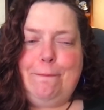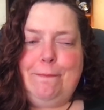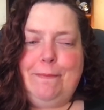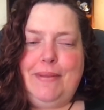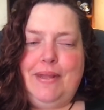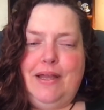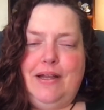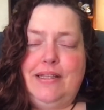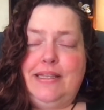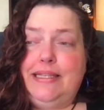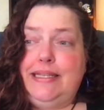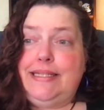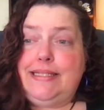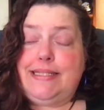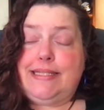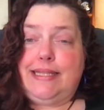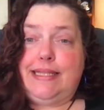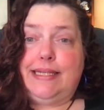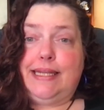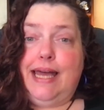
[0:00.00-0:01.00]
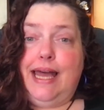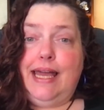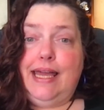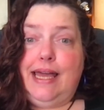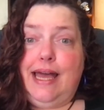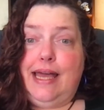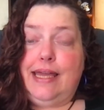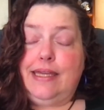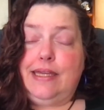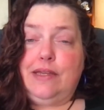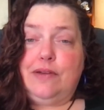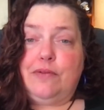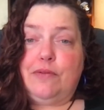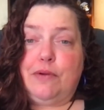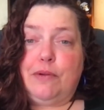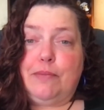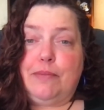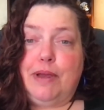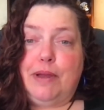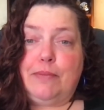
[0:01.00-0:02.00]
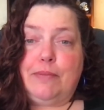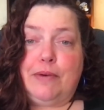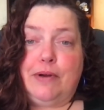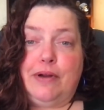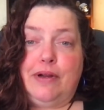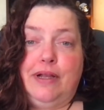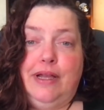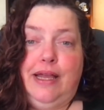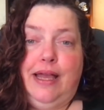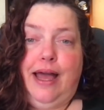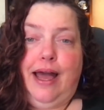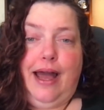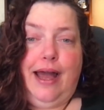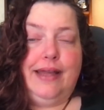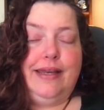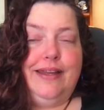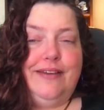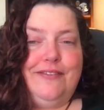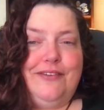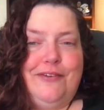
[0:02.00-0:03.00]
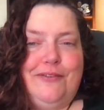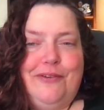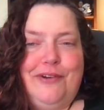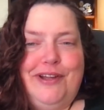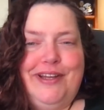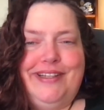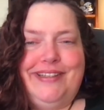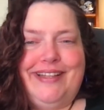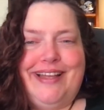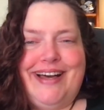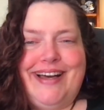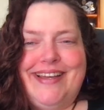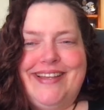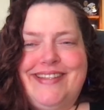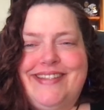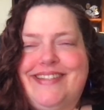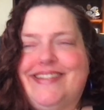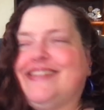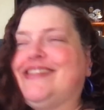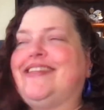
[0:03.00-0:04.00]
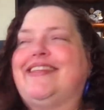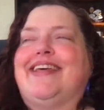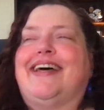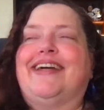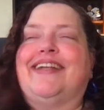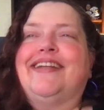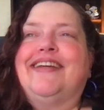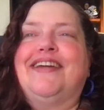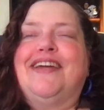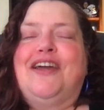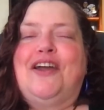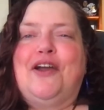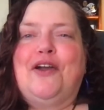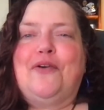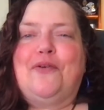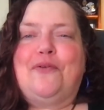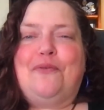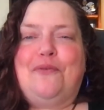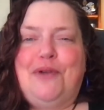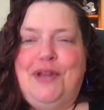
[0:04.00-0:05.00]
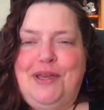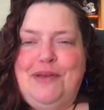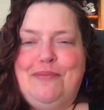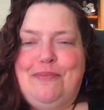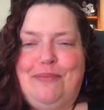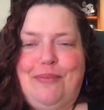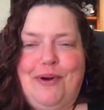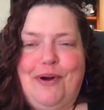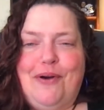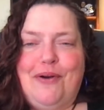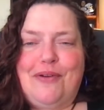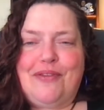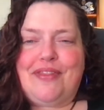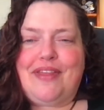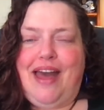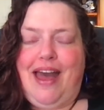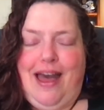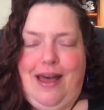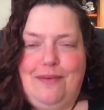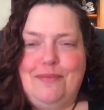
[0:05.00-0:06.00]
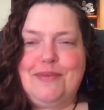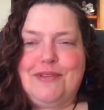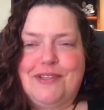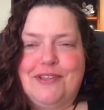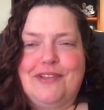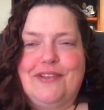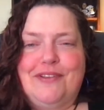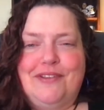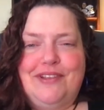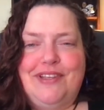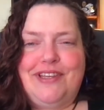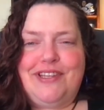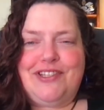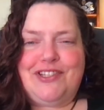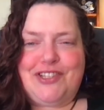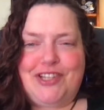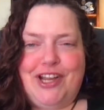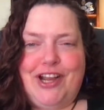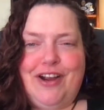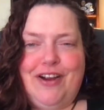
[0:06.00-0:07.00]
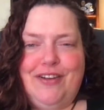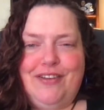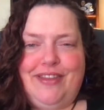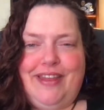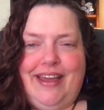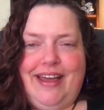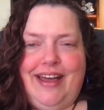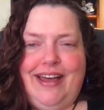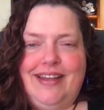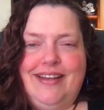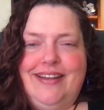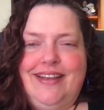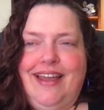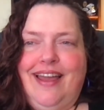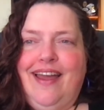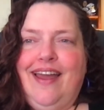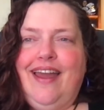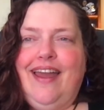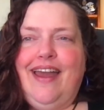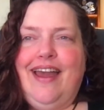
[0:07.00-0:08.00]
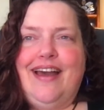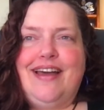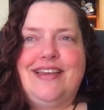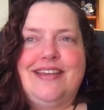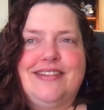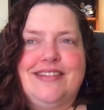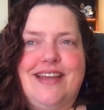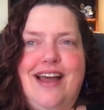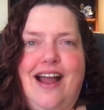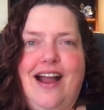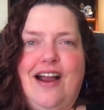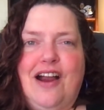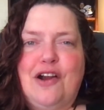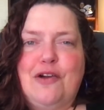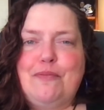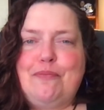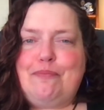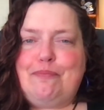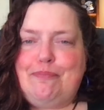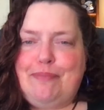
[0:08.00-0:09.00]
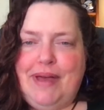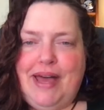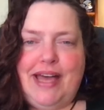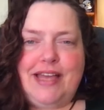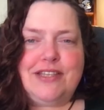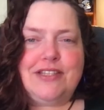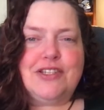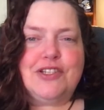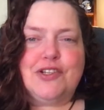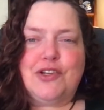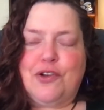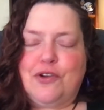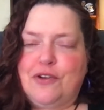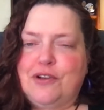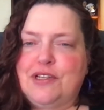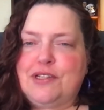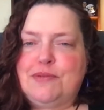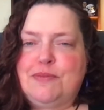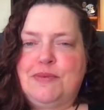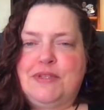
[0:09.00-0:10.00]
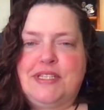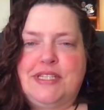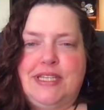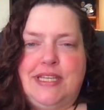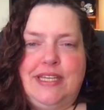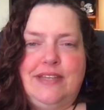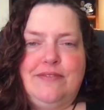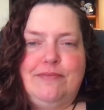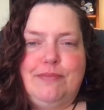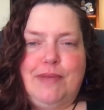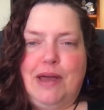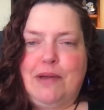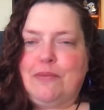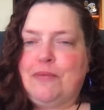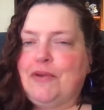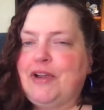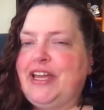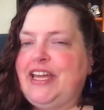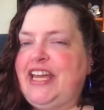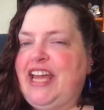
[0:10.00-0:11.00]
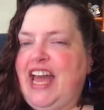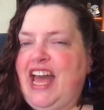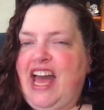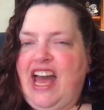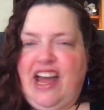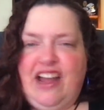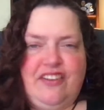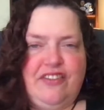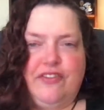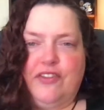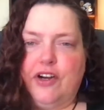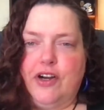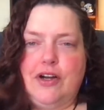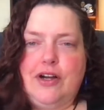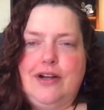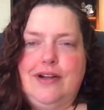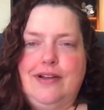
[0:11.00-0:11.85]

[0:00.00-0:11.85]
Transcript: at least that I can remember, I never realized that we both absolutely share that as our best Christmas Eve memory ever.